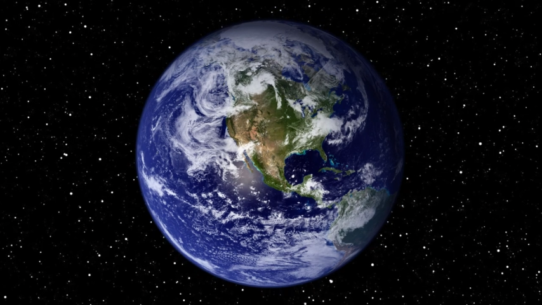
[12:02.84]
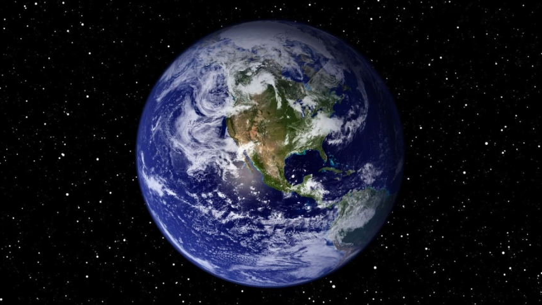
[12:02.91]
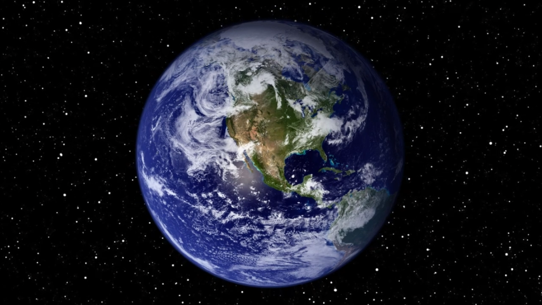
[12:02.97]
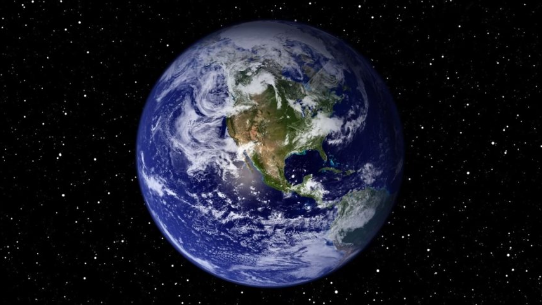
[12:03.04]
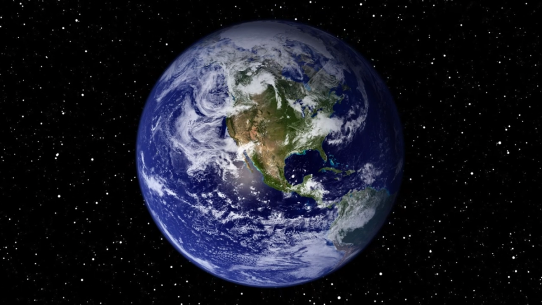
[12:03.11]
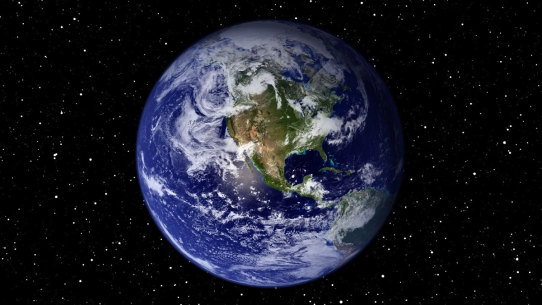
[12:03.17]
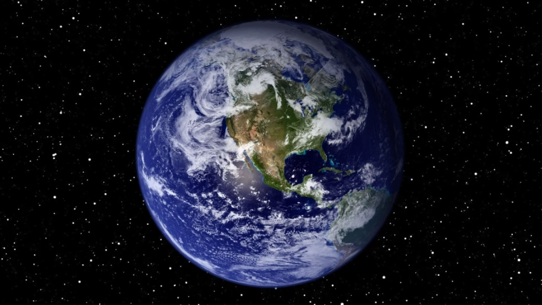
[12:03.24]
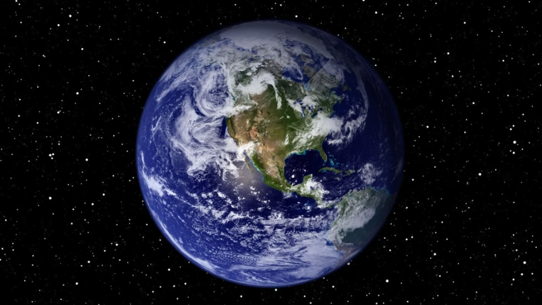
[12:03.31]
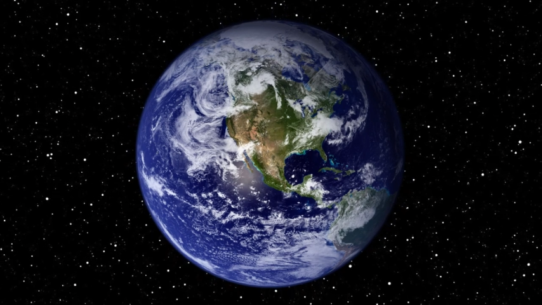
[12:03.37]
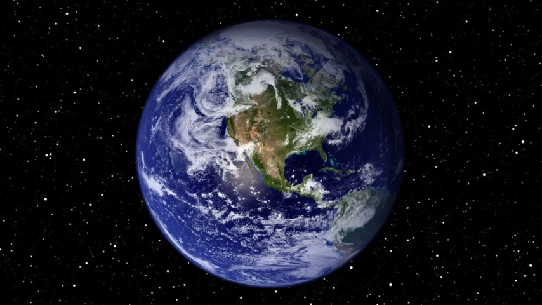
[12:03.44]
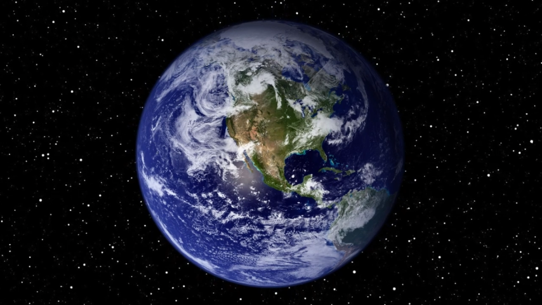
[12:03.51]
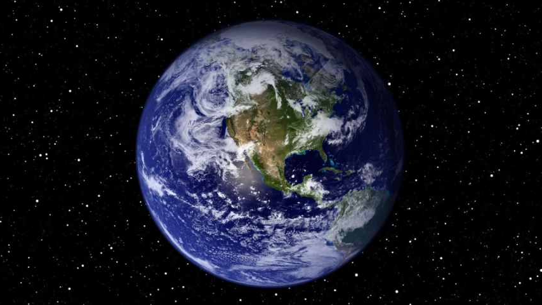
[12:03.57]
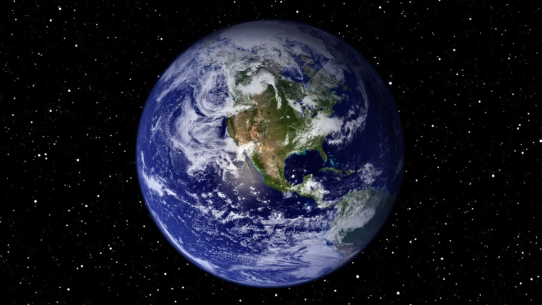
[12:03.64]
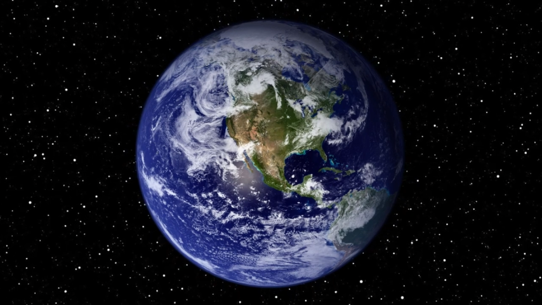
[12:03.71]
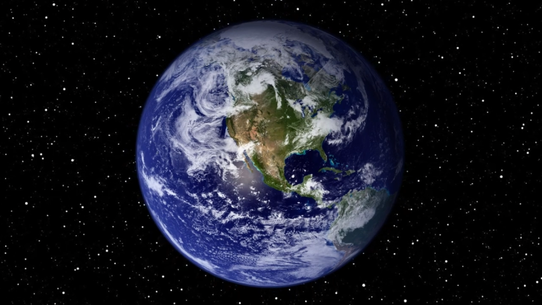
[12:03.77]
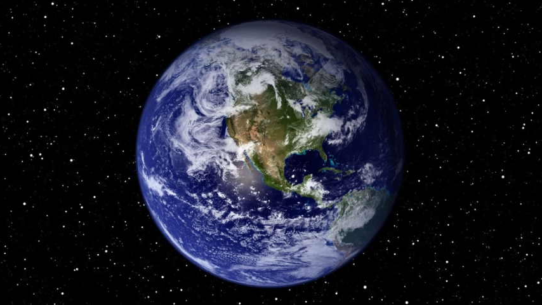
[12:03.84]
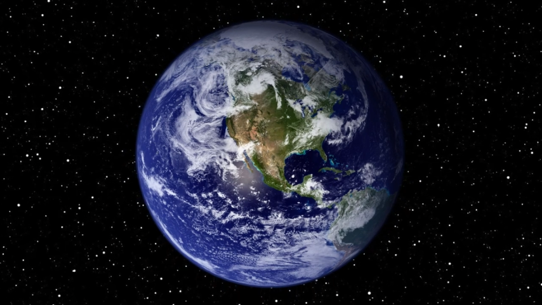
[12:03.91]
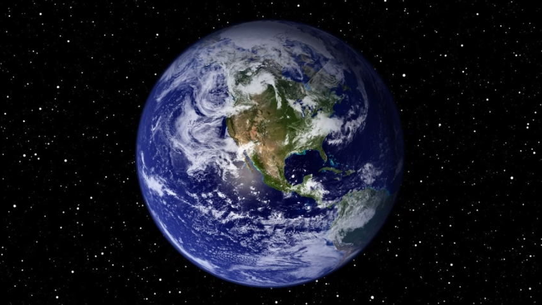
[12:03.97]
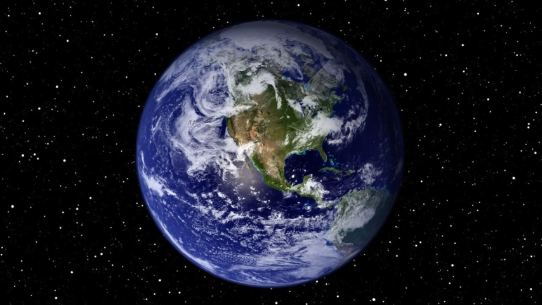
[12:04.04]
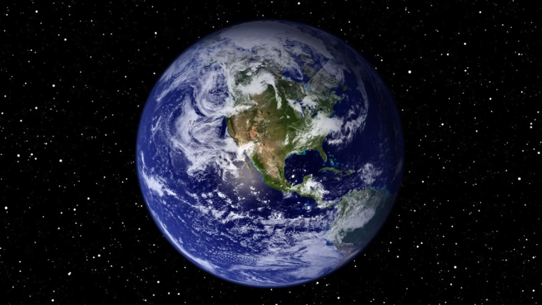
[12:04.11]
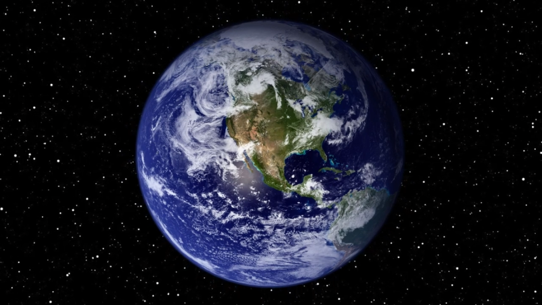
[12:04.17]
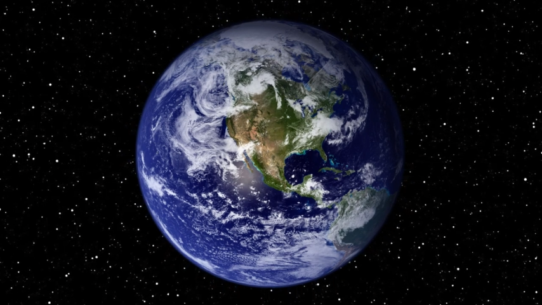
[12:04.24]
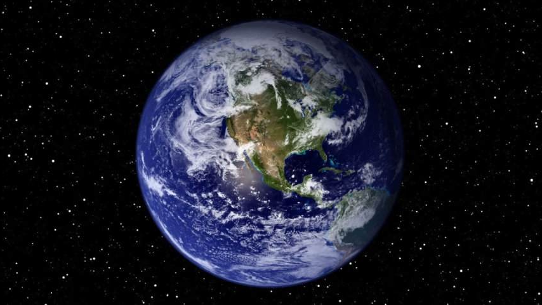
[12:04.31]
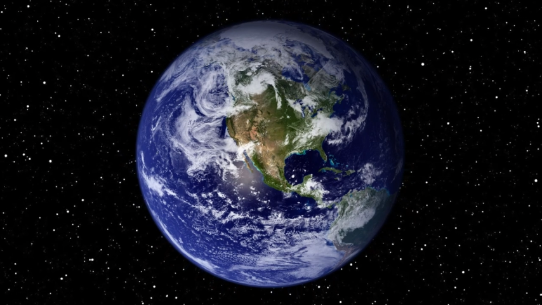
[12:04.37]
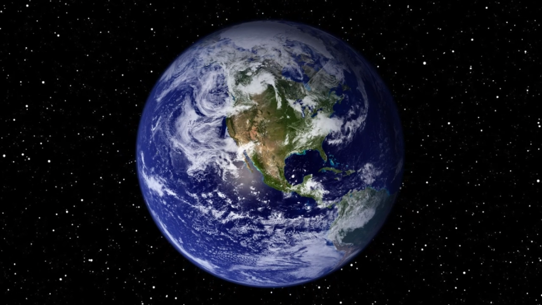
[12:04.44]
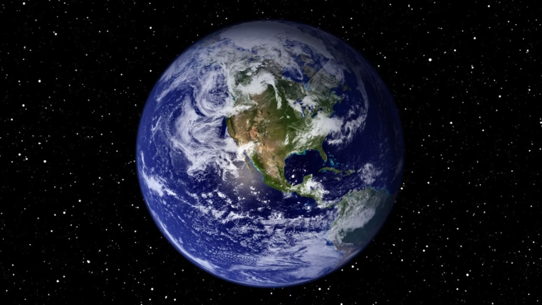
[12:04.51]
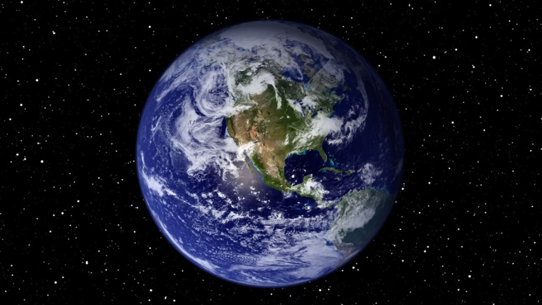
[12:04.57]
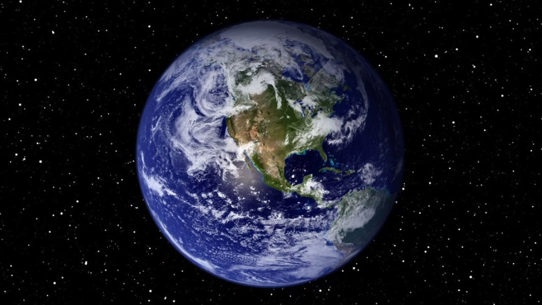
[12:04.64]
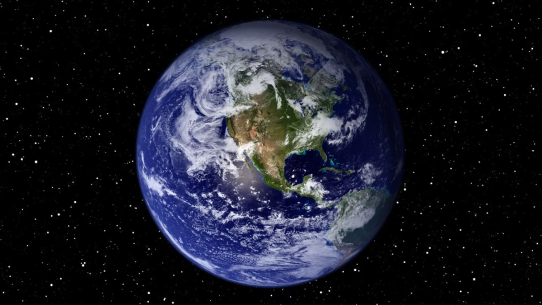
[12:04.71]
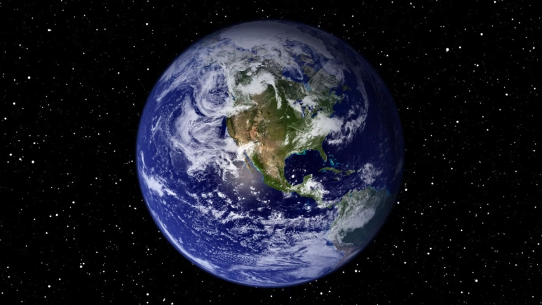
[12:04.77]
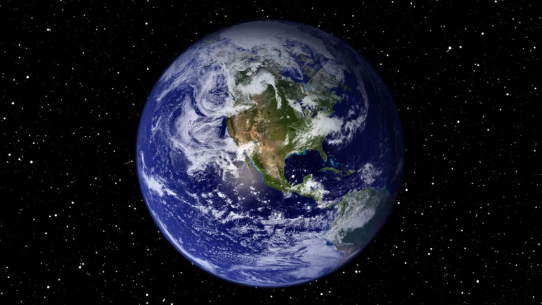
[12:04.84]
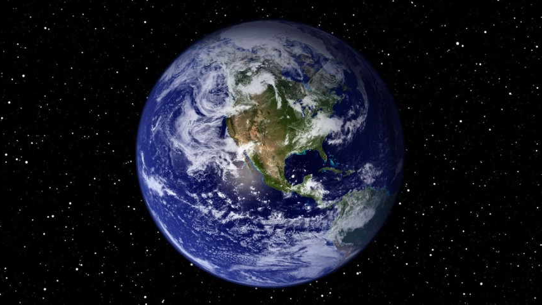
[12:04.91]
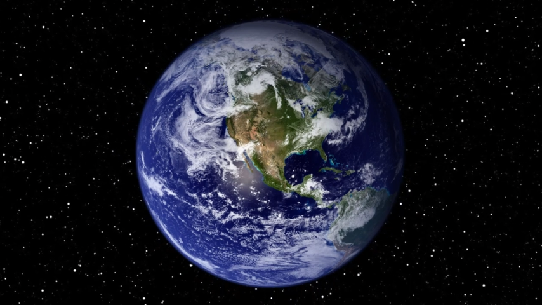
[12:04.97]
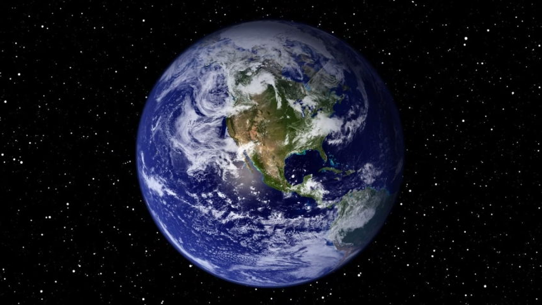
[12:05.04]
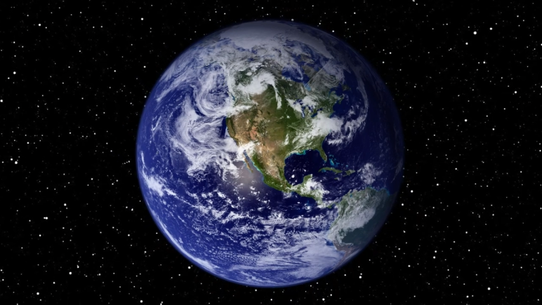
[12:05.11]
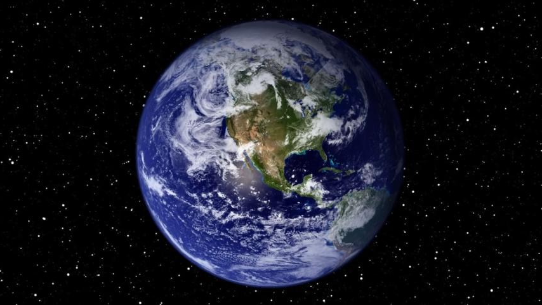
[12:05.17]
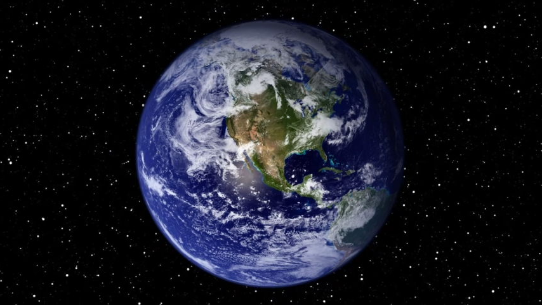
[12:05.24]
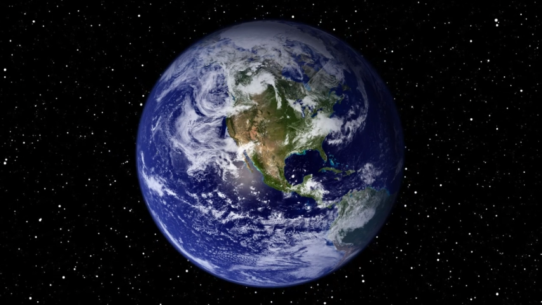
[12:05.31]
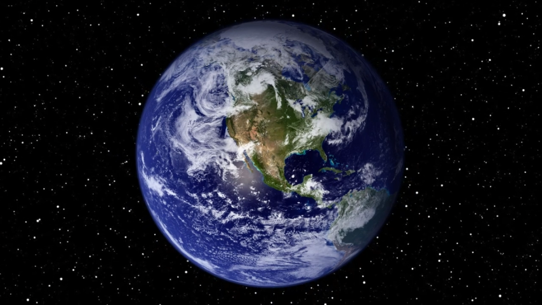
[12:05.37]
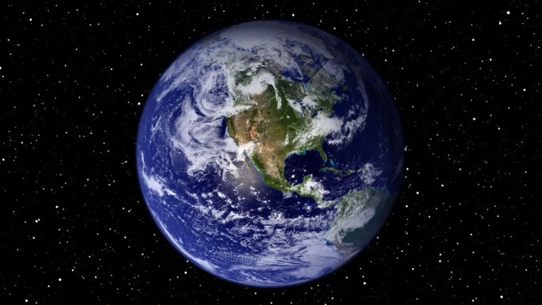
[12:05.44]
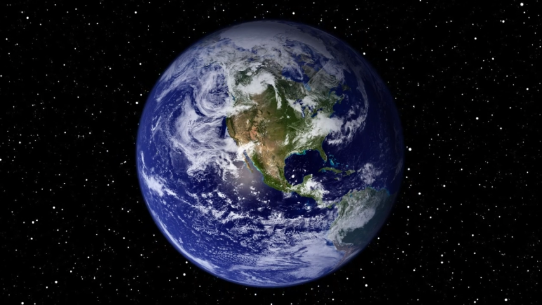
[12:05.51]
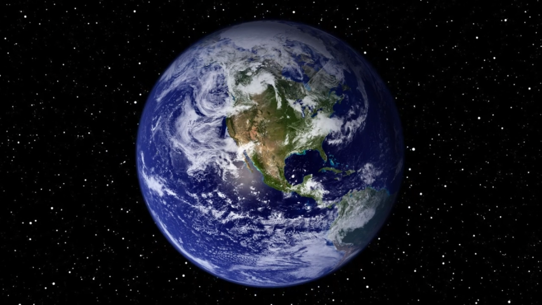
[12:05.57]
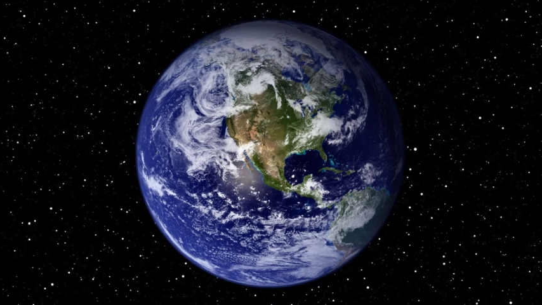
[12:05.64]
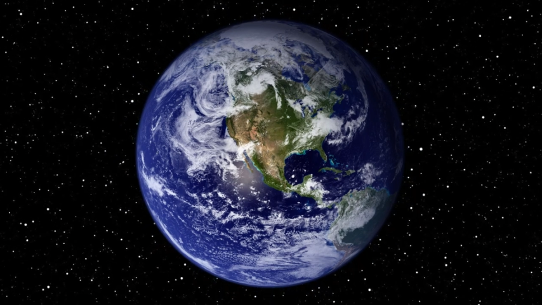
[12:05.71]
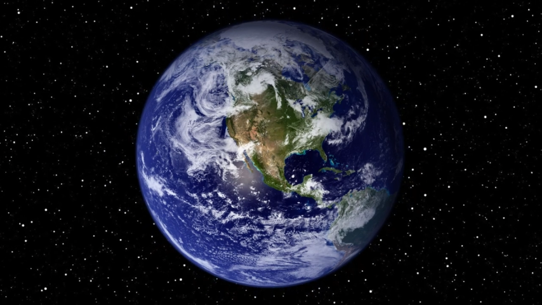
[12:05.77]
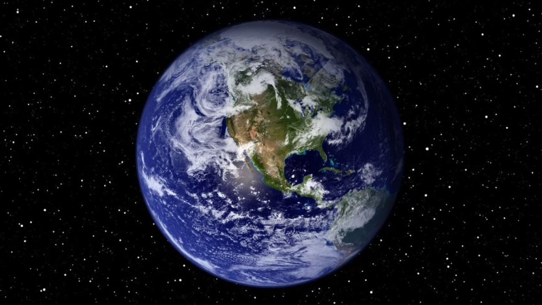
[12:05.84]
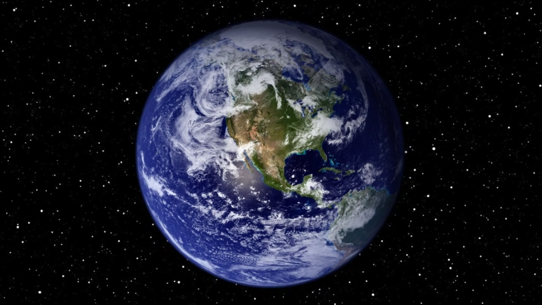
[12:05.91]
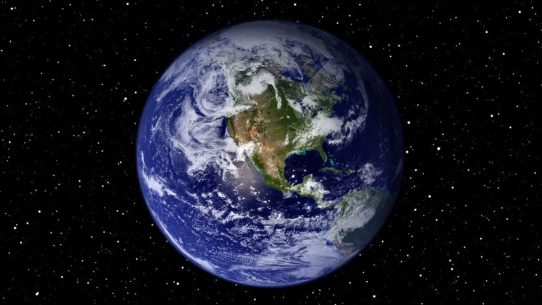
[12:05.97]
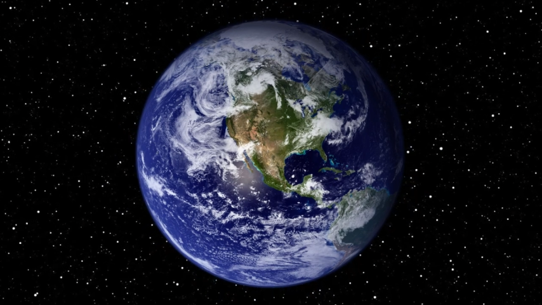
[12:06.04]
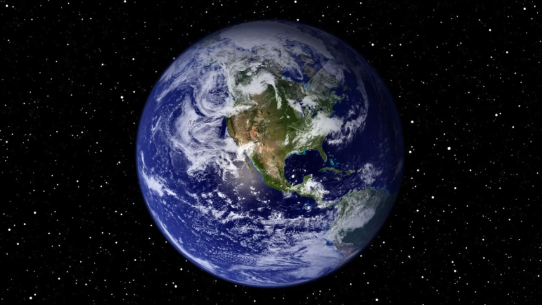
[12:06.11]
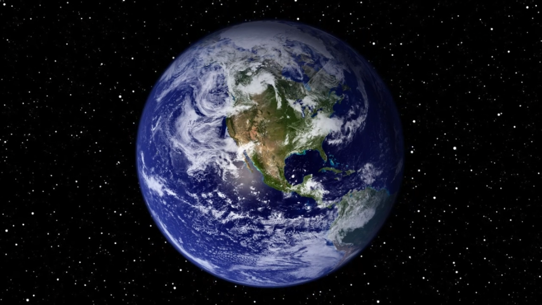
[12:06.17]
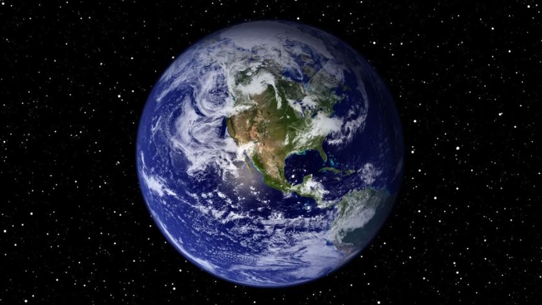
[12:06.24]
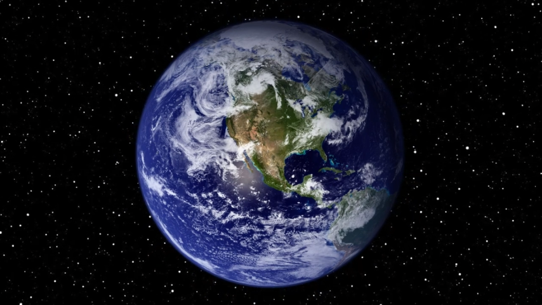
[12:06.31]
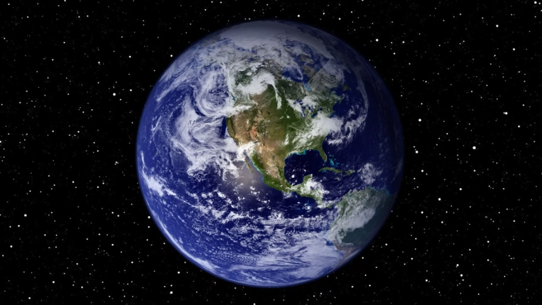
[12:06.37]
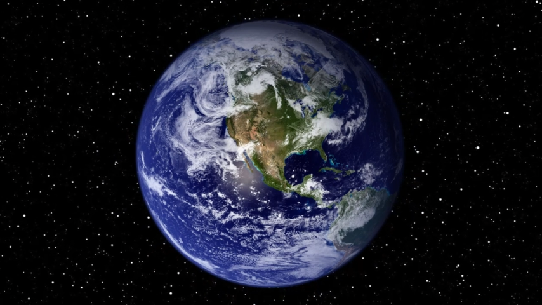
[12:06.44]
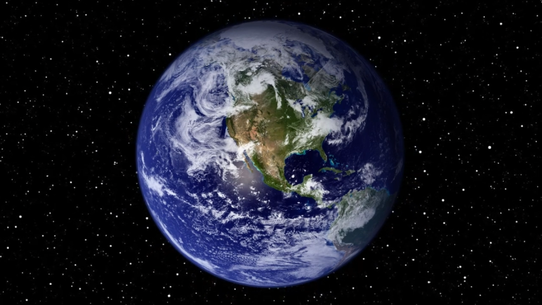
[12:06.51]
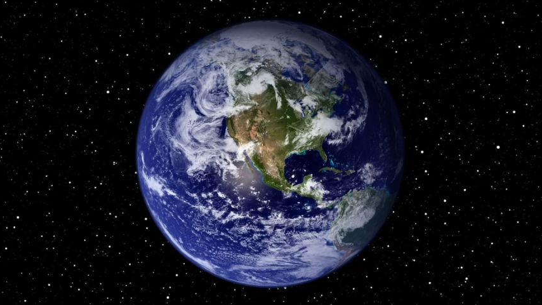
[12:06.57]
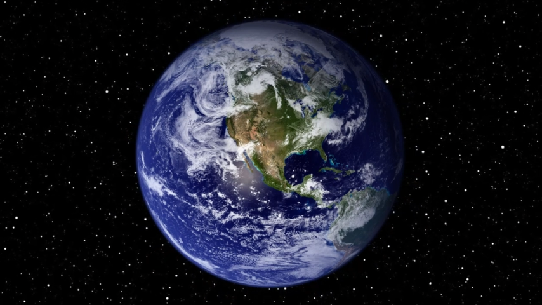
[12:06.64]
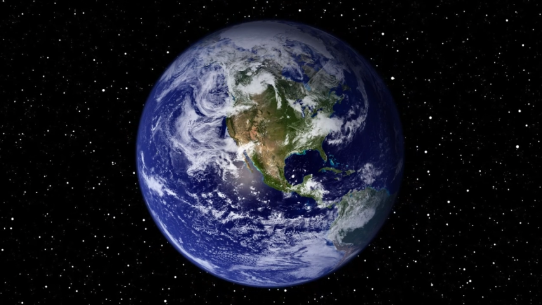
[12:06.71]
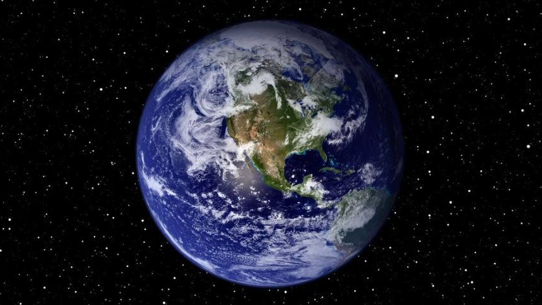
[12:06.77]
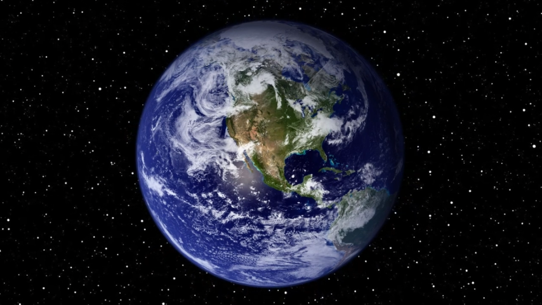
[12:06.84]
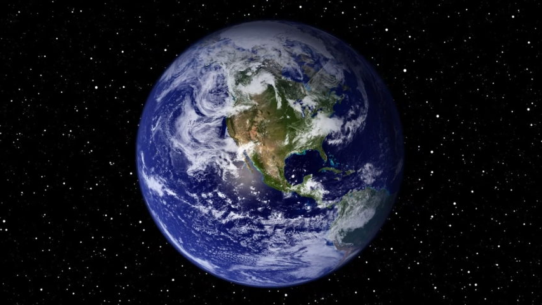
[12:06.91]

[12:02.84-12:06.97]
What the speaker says: Nobody's mouth can be seen.